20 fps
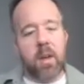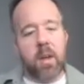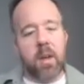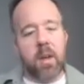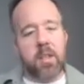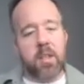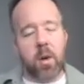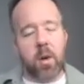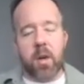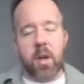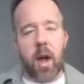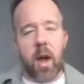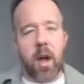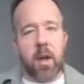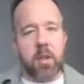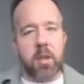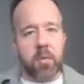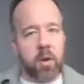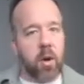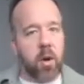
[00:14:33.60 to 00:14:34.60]
certain kinds
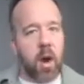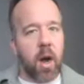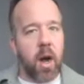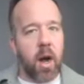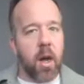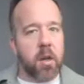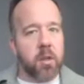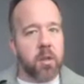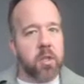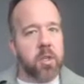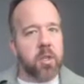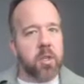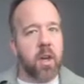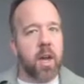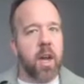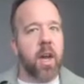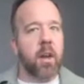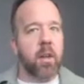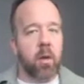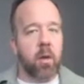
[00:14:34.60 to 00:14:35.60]
of neurons
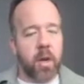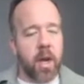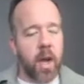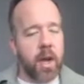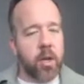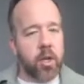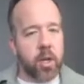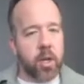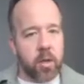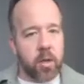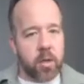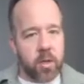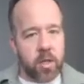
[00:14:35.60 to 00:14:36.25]
and locations.